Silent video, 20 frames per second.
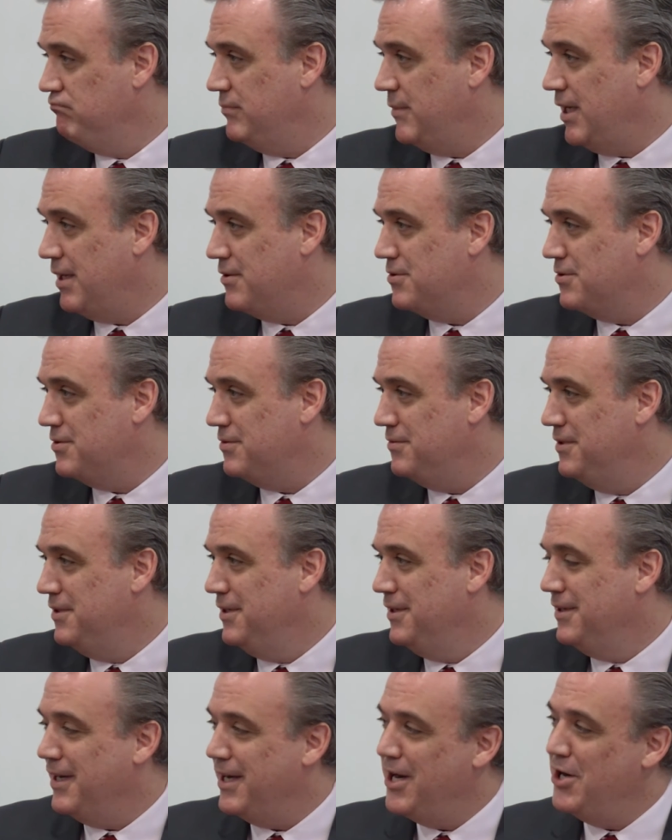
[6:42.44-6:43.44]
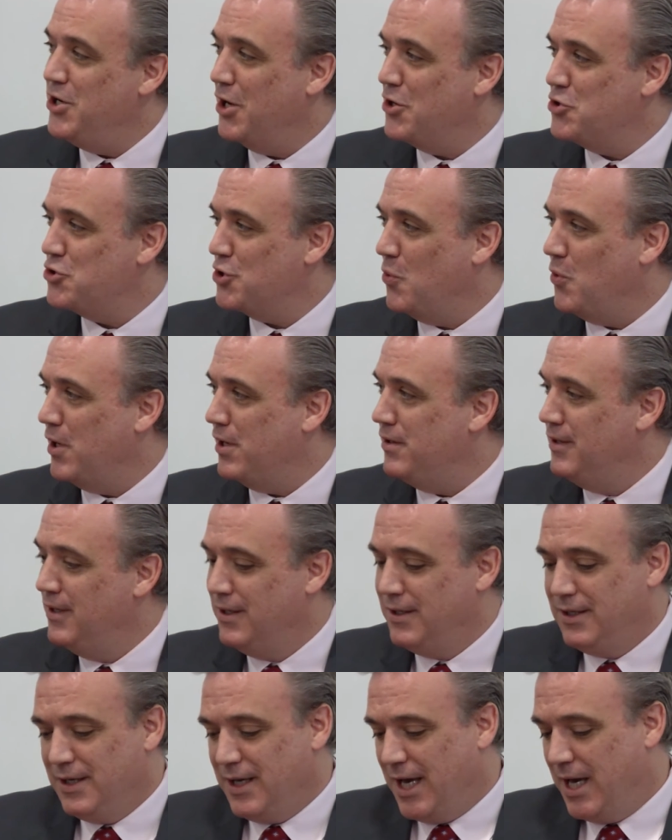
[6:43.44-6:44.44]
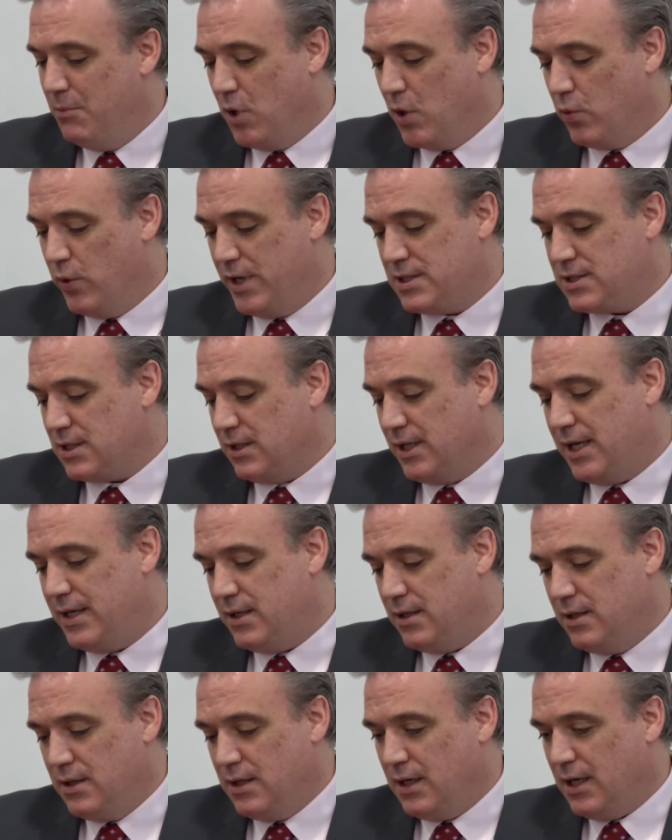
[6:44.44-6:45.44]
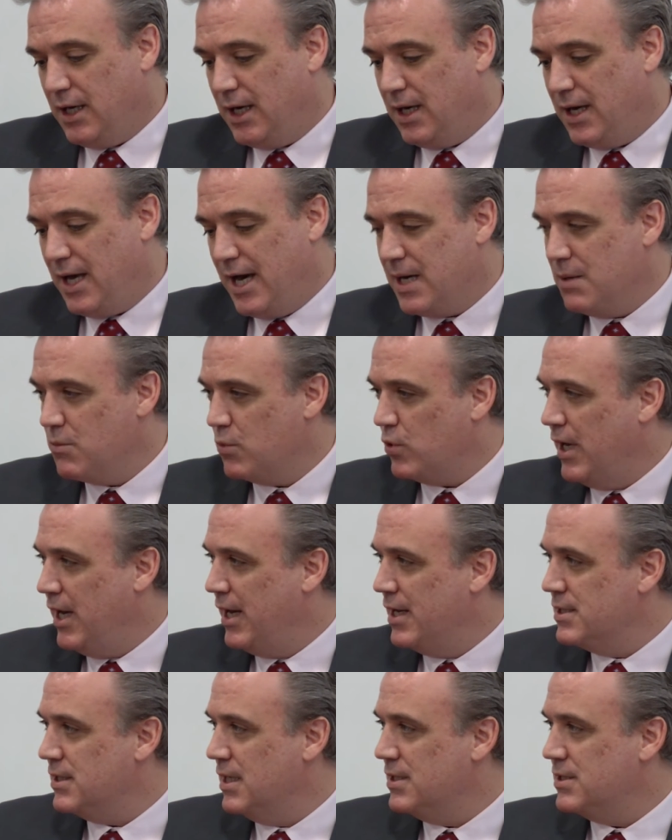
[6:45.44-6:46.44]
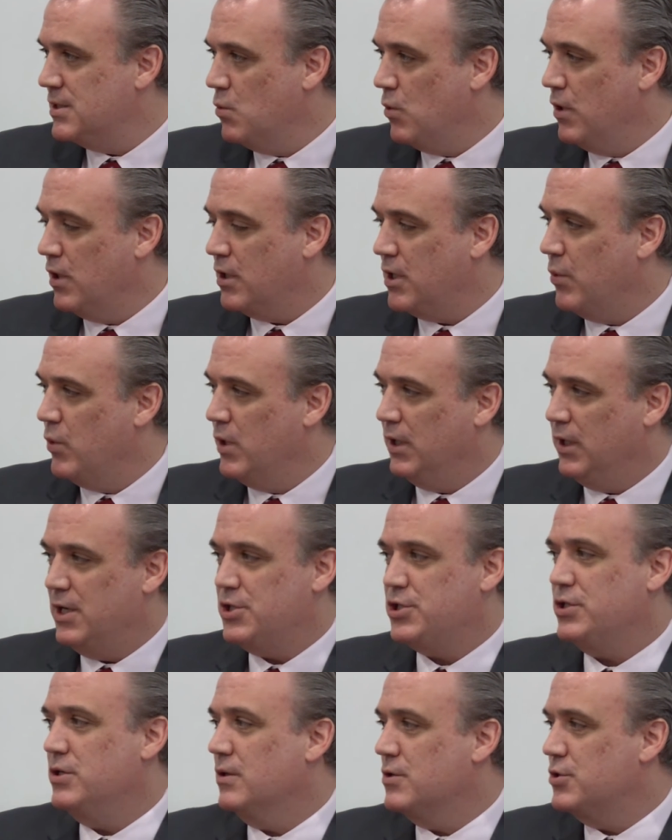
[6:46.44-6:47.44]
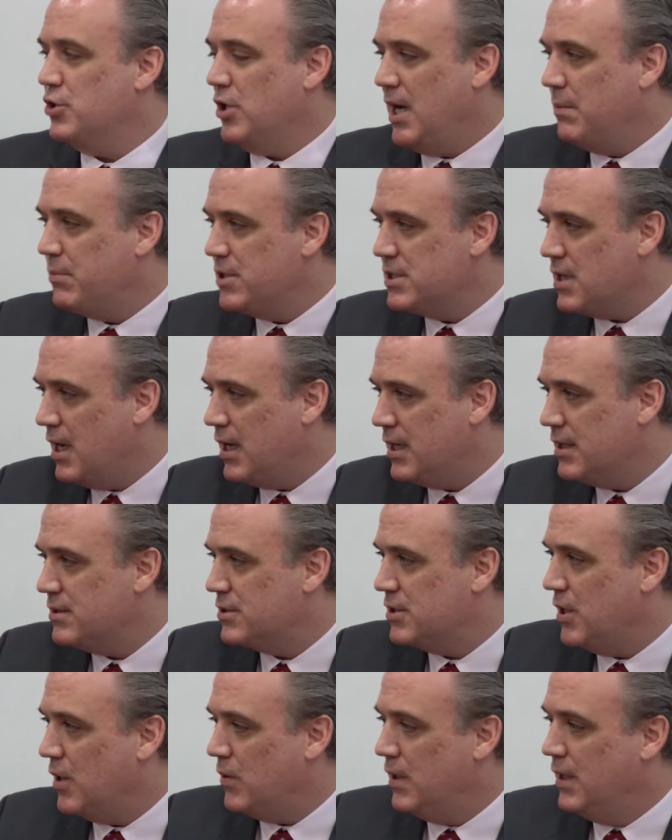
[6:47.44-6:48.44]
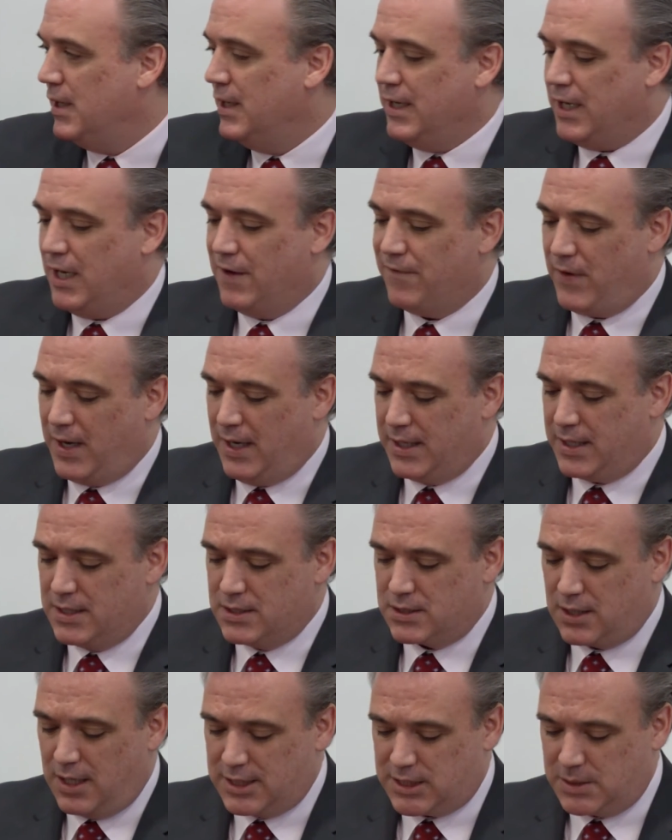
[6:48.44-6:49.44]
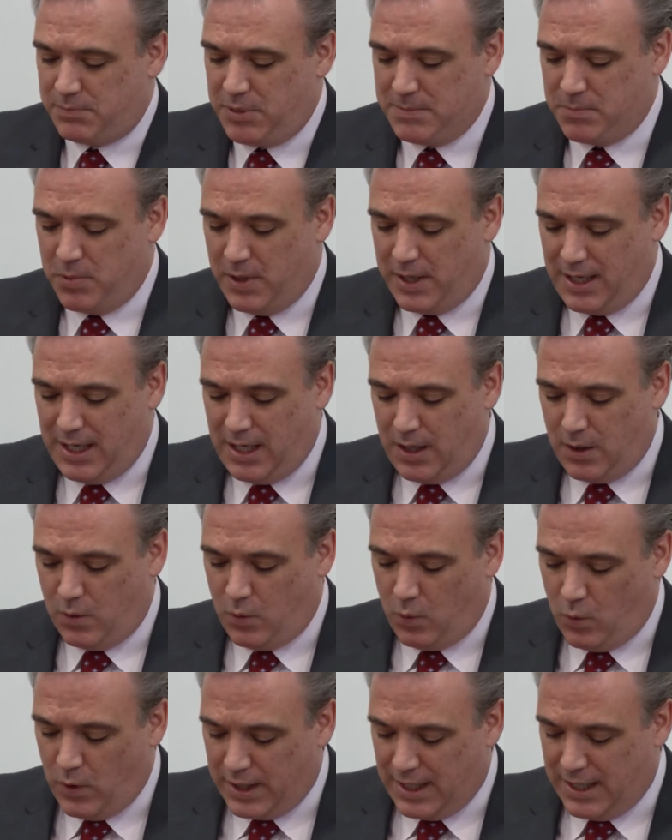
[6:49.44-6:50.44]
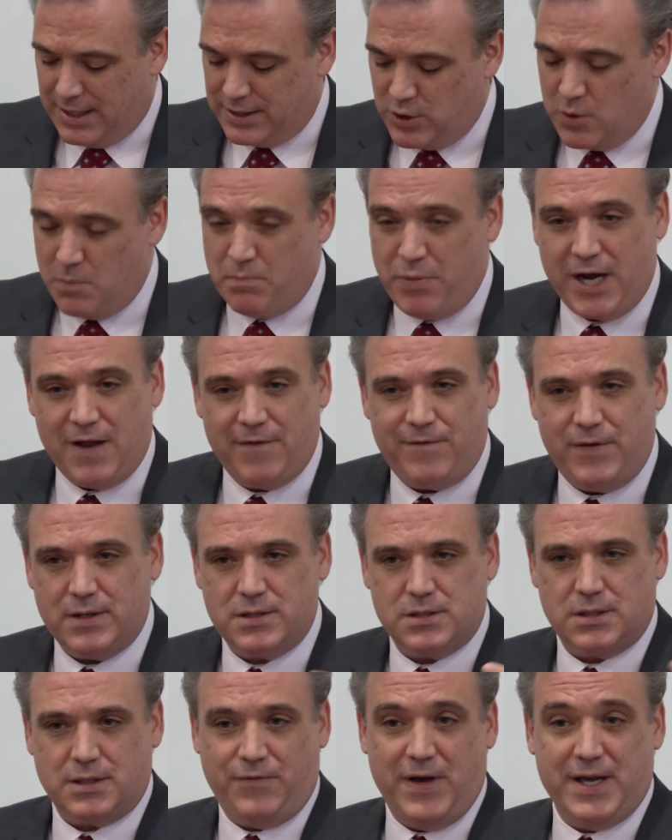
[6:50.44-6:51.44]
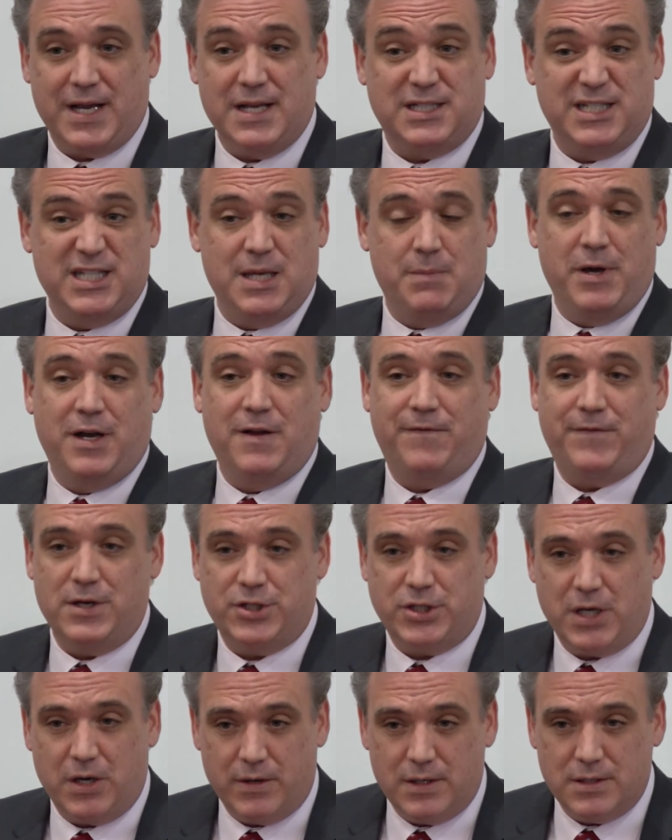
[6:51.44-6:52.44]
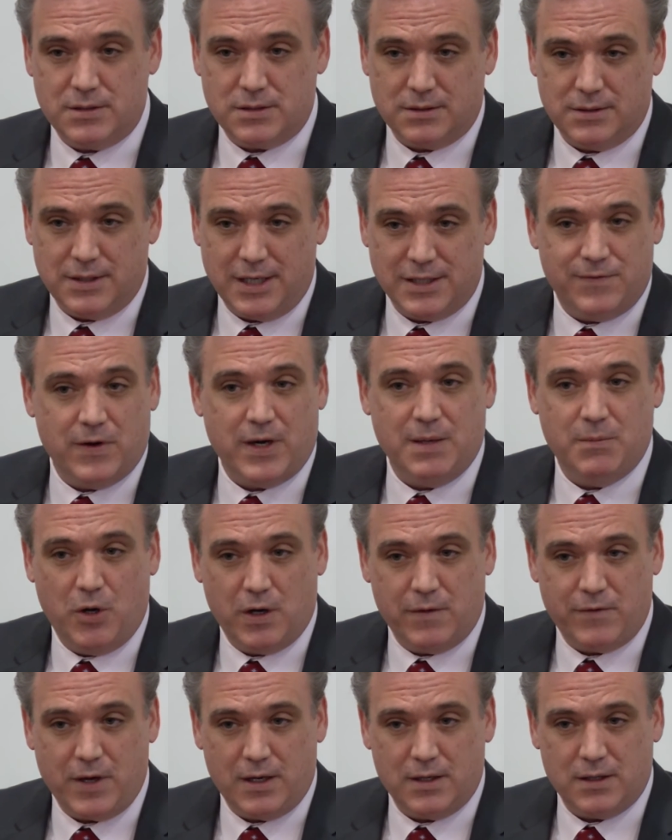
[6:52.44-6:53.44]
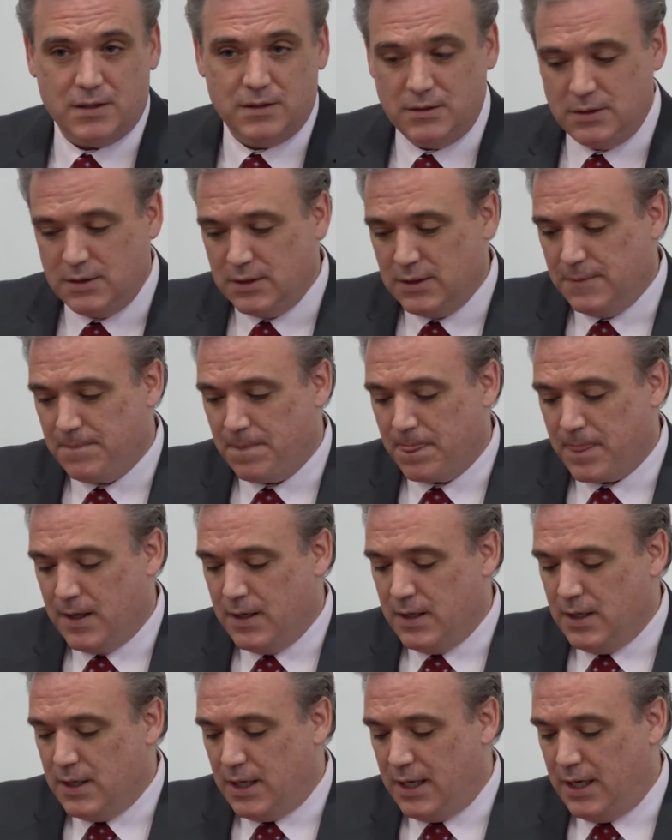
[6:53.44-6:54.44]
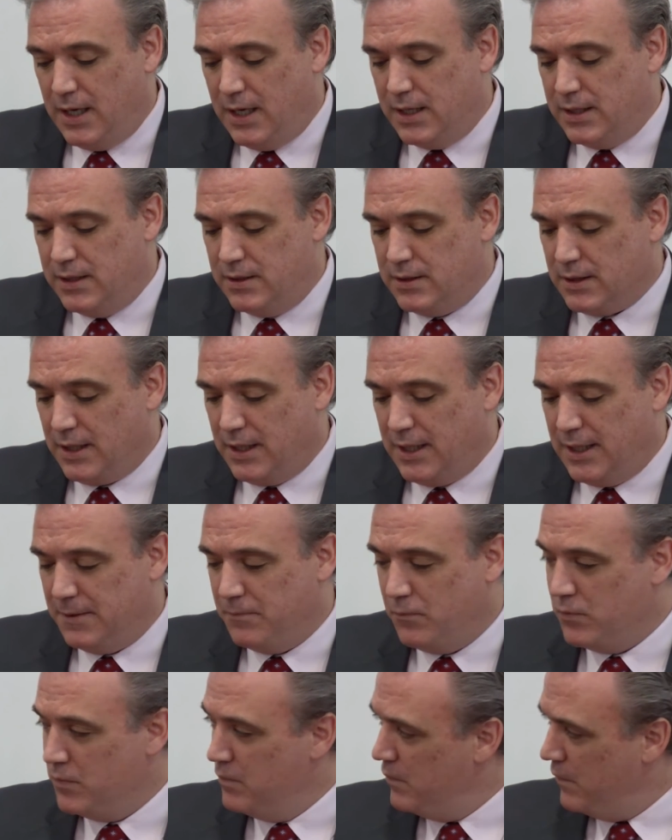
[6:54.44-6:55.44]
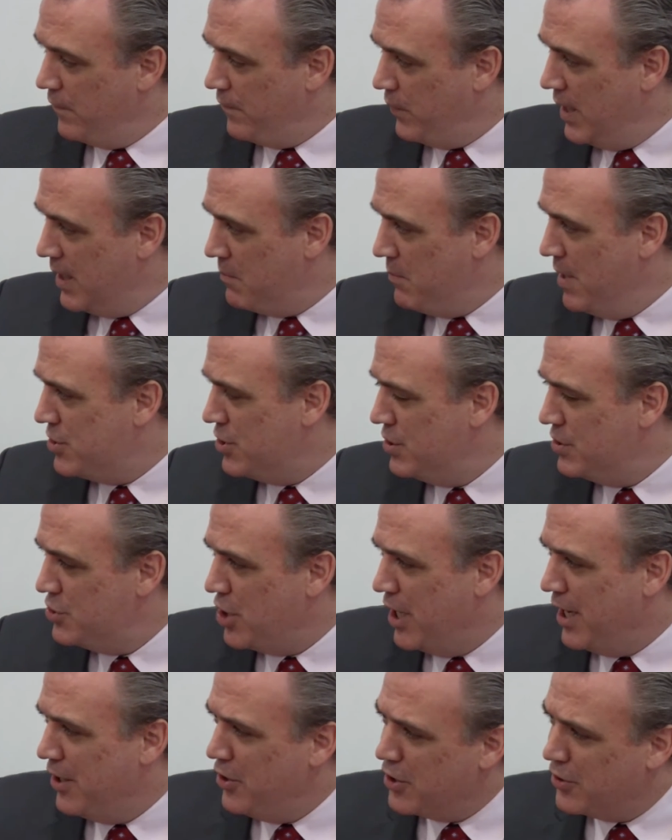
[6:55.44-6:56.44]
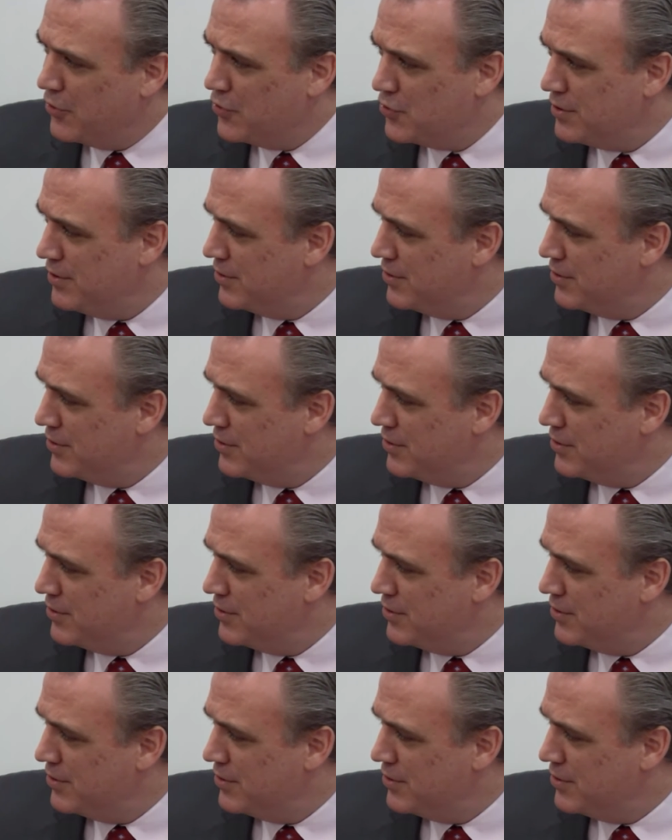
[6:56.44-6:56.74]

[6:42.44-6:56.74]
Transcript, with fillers: That's in a nutshell what and more recently, uh, Adam Grant has done some work on relational job design. So if I can talk to people about how what I do benefits, if I can see the beneficiaries, it's very motivating. And um, Frank mentioned janitors.